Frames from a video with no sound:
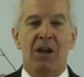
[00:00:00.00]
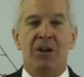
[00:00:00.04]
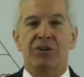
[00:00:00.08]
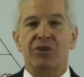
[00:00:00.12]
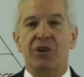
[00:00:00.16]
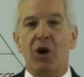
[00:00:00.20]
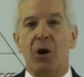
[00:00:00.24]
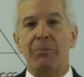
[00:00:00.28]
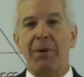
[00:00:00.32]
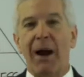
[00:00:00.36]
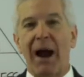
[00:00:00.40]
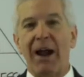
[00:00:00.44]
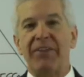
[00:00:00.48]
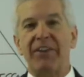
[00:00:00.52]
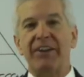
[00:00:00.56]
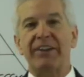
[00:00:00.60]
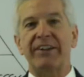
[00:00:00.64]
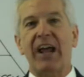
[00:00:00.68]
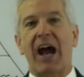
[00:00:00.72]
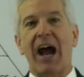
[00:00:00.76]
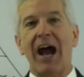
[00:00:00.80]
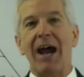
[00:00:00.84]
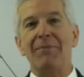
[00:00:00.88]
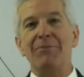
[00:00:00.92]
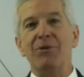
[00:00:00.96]
So by the
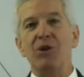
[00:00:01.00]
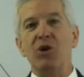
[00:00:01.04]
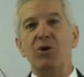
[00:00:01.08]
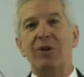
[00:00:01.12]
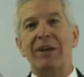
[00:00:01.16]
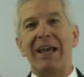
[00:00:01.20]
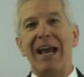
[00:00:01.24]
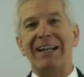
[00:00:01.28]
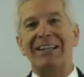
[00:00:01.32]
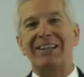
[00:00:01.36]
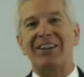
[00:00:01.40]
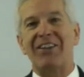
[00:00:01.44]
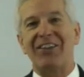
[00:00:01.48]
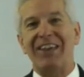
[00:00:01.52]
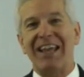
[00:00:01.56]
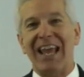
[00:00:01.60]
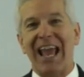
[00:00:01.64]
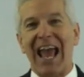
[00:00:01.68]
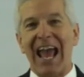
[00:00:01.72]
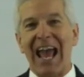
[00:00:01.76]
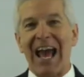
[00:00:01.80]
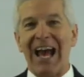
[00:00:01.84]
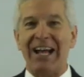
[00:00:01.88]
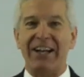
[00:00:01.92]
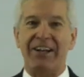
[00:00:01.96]
time you get to the
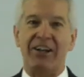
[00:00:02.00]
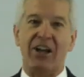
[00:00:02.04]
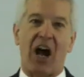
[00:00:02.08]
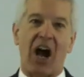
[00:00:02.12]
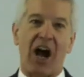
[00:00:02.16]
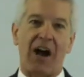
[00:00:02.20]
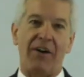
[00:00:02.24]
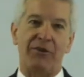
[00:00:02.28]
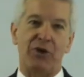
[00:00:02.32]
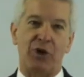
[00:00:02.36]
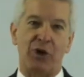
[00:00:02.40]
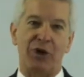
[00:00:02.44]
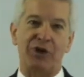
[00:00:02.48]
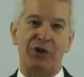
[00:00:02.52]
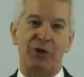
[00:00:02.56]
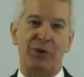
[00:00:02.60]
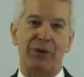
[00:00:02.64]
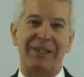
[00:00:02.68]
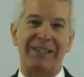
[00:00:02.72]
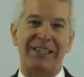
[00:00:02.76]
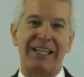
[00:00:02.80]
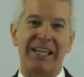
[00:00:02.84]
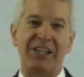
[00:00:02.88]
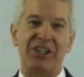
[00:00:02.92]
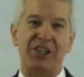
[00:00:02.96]
end of your
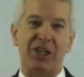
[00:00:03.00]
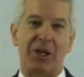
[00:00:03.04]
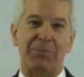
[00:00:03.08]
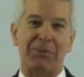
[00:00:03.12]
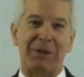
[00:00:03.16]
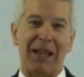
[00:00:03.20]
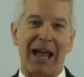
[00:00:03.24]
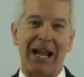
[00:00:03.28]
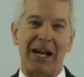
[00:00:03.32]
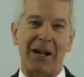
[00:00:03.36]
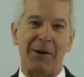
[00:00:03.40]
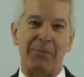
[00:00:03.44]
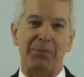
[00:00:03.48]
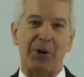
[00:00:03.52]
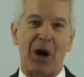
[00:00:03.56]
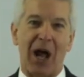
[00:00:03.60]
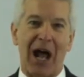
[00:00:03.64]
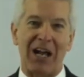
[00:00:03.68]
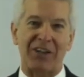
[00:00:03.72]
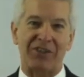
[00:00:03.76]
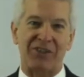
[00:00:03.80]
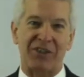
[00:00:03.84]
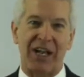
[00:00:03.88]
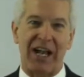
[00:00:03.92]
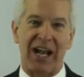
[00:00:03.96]
strategic planning
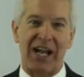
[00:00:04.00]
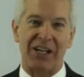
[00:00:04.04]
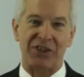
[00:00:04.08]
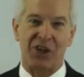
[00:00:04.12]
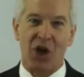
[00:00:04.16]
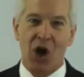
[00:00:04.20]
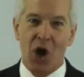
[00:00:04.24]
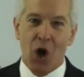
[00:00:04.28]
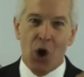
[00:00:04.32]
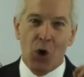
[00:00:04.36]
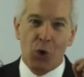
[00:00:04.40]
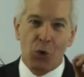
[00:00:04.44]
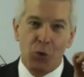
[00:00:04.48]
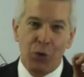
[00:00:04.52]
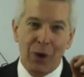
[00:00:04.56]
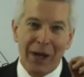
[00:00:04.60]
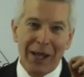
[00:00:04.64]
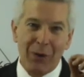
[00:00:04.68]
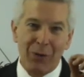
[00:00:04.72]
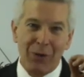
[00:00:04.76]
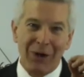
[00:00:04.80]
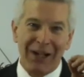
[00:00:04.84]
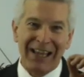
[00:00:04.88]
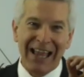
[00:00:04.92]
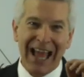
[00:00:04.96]
process,
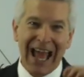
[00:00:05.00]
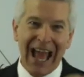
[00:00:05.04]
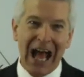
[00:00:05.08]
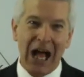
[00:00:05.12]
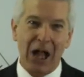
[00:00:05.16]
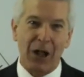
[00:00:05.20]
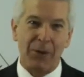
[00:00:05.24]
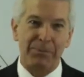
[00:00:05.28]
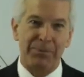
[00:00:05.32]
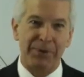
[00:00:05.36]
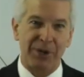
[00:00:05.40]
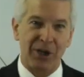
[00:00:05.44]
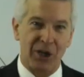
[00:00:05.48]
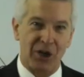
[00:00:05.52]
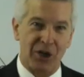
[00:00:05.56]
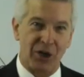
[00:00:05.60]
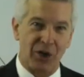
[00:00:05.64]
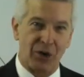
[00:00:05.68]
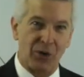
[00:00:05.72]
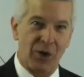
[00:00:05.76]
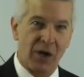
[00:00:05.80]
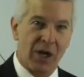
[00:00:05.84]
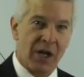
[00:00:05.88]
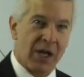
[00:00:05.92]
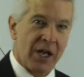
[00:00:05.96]
we will help
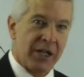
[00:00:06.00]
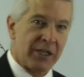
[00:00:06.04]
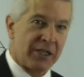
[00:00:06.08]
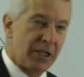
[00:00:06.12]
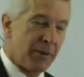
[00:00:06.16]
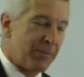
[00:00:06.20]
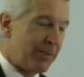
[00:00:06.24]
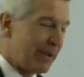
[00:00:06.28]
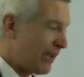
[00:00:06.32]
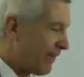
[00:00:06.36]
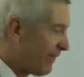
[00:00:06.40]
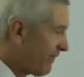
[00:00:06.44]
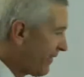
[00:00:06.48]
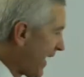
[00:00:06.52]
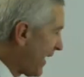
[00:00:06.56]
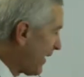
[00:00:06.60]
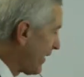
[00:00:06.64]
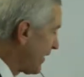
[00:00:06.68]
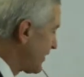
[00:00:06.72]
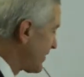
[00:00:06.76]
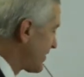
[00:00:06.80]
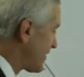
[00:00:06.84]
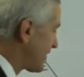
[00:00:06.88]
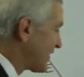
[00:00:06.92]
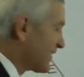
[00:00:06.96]
you to be
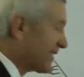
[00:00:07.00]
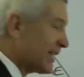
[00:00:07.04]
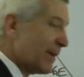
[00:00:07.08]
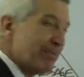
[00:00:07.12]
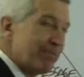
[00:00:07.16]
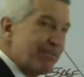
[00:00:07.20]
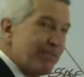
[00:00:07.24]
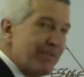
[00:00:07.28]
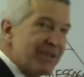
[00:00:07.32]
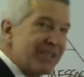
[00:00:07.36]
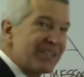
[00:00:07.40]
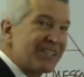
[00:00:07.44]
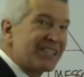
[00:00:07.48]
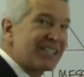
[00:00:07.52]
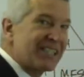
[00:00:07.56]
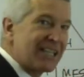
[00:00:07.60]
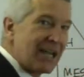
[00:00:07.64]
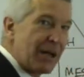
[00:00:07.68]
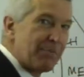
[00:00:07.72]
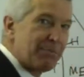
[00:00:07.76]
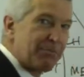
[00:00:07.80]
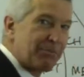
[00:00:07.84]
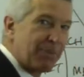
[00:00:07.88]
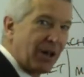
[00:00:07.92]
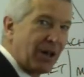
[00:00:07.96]
very
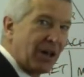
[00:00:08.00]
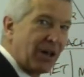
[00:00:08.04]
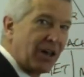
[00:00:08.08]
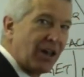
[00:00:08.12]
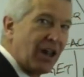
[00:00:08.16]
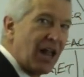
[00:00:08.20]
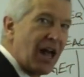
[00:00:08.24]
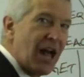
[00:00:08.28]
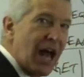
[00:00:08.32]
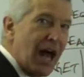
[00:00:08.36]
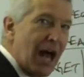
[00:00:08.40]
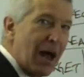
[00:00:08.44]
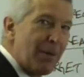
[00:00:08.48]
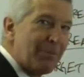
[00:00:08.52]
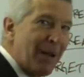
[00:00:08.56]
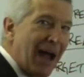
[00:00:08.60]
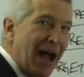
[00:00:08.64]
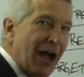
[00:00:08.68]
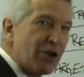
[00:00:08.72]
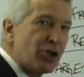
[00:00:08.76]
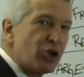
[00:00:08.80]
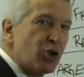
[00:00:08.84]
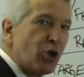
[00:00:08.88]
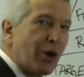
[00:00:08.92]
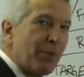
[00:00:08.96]
simple
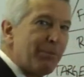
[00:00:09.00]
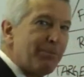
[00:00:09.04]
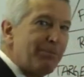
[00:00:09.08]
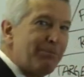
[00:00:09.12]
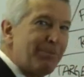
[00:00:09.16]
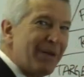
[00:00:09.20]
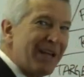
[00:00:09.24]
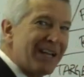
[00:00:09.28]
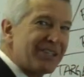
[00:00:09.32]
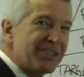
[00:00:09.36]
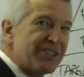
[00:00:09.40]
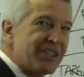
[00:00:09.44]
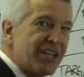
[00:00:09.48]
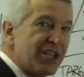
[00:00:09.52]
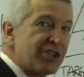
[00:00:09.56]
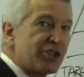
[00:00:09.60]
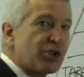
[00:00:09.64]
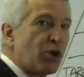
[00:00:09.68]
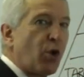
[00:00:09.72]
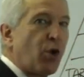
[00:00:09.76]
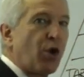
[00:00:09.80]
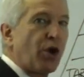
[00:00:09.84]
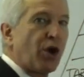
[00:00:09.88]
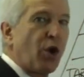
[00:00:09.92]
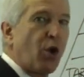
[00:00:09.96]
about your business
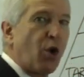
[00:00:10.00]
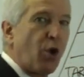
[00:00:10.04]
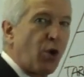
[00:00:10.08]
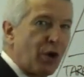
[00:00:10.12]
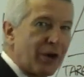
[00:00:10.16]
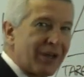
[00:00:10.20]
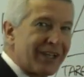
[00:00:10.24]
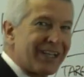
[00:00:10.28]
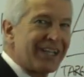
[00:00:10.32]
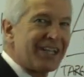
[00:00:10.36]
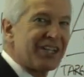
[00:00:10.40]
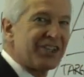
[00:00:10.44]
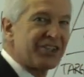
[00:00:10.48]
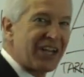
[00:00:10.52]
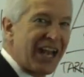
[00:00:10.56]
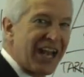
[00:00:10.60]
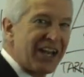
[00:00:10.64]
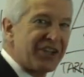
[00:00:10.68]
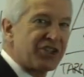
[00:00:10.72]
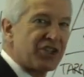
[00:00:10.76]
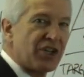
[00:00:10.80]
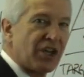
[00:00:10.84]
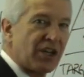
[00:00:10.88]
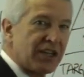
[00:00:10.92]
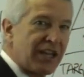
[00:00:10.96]
or
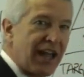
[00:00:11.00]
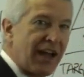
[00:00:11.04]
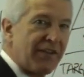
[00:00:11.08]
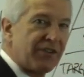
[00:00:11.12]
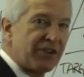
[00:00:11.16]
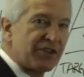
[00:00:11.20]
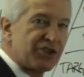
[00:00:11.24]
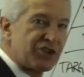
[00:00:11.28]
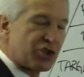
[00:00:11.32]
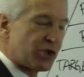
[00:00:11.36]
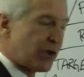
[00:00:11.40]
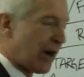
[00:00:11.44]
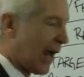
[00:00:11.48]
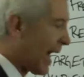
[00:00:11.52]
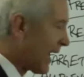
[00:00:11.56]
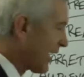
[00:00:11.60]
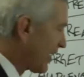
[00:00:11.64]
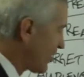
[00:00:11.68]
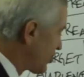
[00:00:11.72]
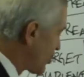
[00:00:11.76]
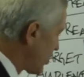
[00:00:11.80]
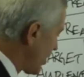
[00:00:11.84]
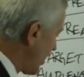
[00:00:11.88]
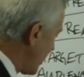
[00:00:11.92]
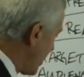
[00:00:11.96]
organizational level
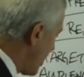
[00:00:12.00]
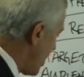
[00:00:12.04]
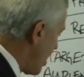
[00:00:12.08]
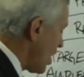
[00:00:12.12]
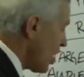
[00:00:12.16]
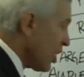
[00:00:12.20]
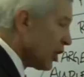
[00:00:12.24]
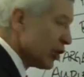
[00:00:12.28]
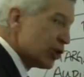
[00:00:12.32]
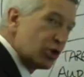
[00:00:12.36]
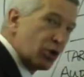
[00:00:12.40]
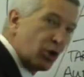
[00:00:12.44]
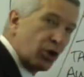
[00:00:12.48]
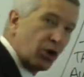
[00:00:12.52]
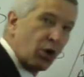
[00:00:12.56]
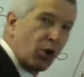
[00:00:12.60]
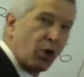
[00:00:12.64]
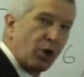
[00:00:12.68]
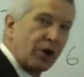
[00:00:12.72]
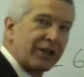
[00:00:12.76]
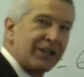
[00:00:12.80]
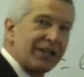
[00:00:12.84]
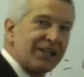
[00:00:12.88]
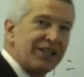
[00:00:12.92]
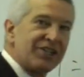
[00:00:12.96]
strategy. Your
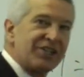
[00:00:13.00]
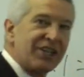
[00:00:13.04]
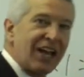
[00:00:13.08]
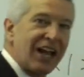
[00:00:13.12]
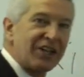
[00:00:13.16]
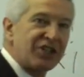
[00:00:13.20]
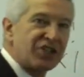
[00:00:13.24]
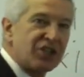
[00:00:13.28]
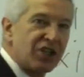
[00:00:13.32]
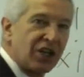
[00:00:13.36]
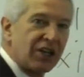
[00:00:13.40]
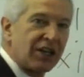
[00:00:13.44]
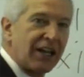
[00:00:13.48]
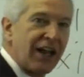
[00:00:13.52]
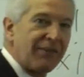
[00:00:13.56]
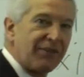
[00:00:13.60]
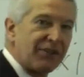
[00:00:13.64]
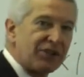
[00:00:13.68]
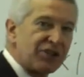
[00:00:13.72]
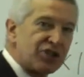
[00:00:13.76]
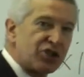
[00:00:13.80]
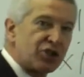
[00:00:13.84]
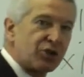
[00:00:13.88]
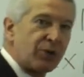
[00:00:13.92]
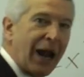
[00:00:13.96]
organizational
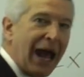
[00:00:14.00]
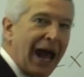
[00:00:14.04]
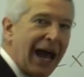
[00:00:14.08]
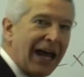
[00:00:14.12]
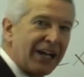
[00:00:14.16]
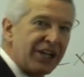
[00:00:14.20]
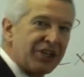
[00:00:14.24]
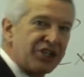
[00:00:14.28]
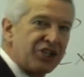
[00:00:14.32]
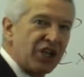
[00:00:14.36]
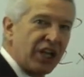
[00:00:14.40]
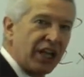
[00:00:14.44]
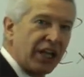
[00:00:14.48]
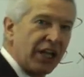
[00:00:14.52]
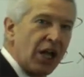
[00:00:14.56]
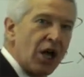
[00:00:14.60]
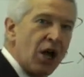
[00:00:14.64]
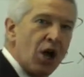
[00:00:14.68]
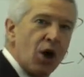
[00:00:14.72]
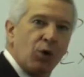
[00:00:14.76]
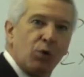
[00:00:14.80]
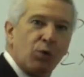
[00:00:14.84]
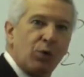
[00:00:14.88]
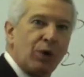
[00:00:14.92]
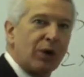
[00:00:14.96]
level strategy
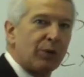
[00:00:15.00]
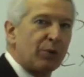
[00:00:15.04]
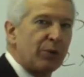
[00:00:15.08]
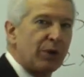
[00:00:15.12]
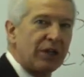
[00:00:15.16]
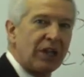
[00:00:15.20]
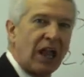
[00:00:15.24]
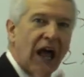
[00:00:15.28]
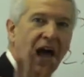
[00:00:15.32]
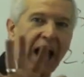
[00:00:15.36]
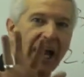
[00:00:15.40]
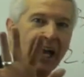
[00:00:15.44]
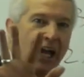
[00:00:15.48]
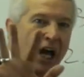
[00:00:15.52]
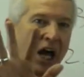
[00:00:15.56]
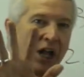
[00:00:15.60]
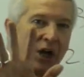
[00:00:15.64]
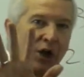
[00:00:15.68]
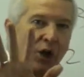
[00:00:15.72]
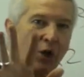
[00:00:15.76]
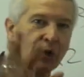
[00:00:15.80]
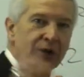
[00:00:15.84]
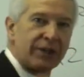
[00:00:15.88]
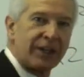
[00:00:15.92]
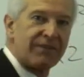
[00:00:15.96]
will rely
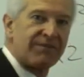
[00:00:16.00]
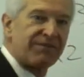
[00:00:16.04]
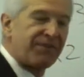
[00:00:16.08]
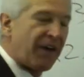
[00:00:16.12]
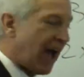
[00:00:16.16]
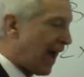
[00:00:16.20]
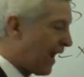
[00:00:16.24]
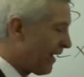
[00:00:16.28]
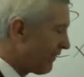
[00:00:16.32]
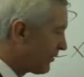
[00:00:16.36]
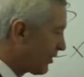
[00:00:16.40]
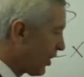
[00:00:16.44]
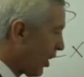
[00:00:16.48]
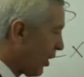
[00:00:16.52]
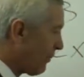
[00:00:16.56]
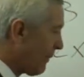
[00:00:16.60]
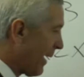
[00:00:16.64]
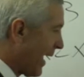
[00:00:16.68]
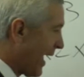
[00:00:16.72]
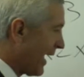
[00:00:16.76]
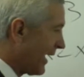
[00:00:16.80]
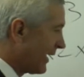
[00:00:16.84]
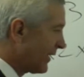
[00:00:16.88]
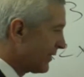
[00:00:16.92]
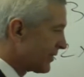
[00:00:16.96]
on only 5
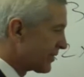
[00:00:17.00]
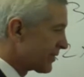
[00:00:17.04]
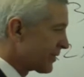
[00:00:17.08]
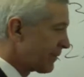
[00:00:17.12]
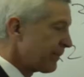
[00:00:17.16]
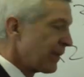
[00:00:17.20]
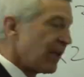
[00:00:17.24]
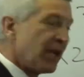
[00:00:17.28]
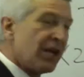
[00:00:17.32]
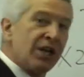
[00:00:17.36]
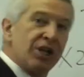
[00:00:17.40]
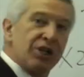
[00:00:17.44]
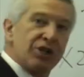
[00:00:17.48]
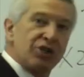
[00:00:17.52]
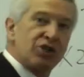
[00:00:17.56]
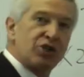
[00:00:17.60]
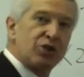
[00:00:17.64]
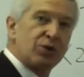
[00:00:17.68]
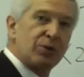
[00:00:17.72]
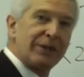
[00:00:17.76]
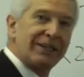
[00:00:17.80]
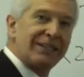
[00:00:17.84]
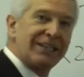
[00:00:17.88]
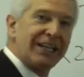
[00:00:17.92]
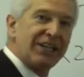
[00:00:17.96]
domains:
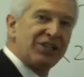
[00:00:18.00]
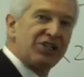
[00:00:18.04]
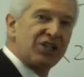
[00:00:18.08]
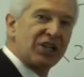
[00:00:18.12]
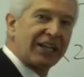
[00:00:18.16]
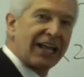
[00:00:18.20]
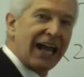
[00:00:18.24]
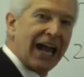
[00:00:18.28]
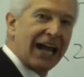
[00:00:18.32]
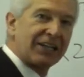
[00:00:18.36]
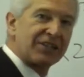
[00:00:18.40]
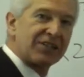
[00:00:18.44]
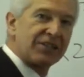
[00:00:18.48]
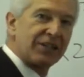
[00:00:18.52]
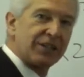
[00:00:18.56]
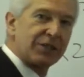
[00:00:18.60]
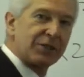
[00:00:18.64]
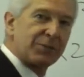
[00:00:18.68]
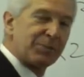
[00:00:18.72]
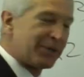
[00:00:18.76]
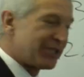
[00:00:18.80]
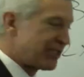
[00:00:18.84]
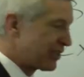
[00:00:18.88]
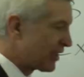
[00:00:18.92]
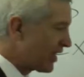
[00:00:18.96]
strategic
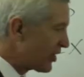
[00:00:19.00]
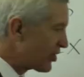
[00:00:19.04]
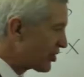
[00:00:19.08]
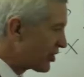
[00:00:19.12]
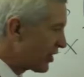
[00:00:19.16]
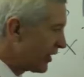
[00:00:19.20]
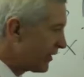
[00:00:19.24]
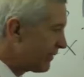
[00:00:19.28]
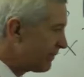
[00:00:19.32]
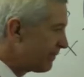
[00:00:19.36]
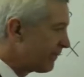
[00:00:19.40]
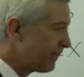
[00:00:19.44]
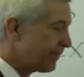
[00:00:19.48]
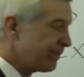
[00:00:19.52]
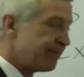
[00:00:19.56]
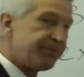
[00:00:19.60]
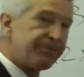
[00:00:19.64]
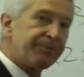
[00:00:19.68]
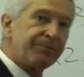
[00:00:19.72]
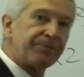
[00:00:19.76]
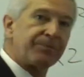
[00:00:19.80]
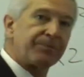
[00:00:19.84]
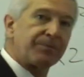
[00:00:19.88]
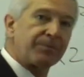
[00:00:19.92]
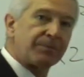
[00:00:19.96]
excellence position,
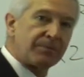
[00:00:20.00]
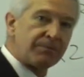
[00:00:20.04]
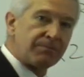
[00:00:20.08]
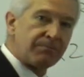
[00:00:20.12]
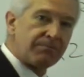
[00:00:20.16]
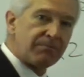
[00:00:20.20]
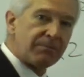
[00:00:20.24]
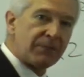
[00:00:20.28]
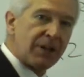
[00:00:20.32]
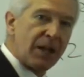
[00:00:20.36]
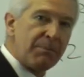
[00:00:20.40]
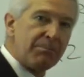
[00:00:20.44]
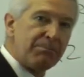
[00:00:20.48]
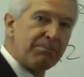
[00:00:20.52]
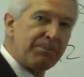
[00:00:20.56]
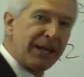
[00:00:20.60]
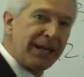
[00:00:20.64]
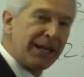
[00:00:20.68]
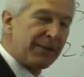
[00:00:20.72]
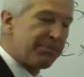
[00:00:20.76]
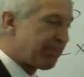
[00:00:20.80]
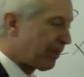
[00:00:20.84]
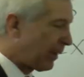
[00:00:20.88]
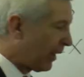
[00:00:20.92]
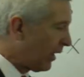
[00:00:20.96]

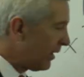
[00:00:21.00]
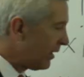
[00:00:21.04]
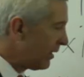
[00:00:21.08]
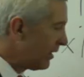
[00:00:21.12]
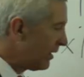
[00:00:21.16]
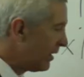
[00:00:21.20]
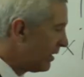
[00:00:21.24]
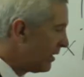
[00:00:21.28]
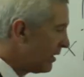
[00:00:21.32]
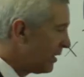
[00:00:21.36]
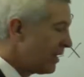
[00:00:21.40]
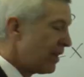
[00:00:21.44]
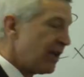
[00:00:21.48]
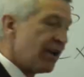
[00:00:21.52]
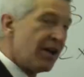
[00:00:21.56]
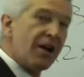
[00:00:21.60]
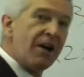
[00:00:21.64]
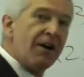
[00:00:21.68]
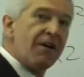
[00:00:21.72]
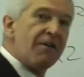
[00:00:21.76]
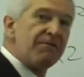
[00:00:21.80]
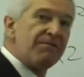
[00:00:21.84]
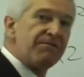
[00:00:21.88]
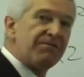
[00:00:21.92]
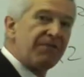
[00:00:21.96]
people,
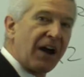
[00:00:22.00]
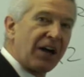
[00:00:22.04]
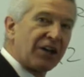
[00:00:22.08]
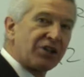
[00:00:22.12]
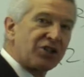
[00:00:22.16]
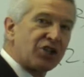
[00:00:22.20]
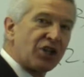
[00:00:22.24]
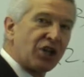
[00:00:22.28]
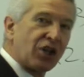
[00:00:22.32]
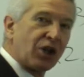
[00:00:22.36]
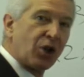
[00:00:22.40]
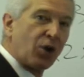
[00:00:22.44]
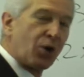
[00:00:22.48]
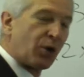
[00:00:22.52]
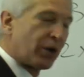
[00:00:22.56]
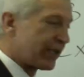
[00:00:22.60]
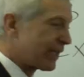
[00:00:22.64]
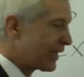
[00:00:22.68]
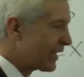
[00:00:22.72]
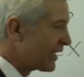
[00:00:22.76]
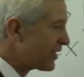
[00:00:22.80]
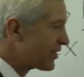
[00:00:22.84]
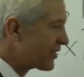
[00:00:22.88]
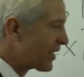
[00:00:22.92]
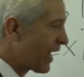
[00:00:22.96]
functional
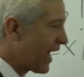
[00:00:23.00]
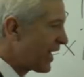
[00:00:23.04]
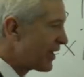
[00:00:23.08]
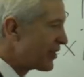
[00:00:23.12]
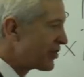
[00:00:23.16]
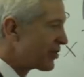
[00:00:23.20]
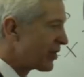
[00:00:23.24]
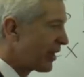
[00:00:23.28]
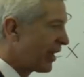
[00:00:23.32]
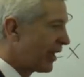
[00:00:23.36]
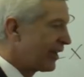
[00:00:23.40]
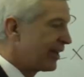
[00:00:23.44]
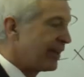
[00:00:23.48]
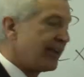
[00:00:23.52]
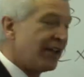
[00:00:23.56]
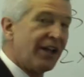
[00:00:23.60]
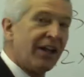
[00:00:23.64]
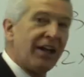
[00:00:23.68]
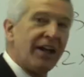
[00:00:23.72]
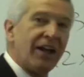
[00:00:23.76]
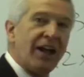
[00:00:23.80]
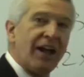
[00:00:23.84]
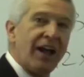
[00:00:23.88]
organization,